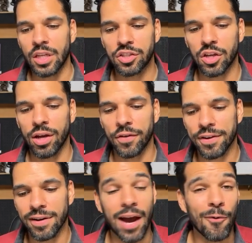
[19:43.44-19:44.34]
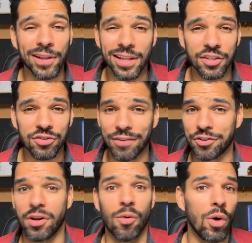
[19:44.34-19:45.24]
So if you're not willing to
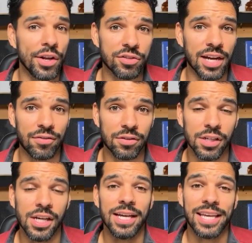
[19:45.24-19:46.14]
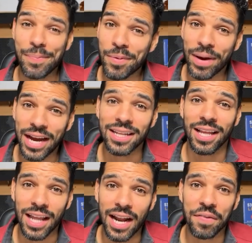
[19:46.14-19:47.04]
travel, you don't want to travel, keep in mind,
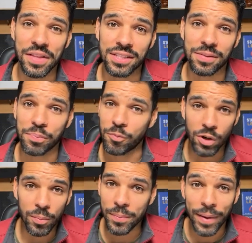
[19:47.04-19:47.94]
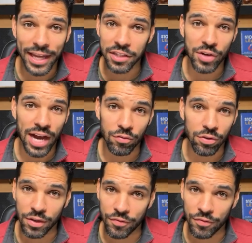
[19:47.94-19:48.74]
a lot of this will be paid travel.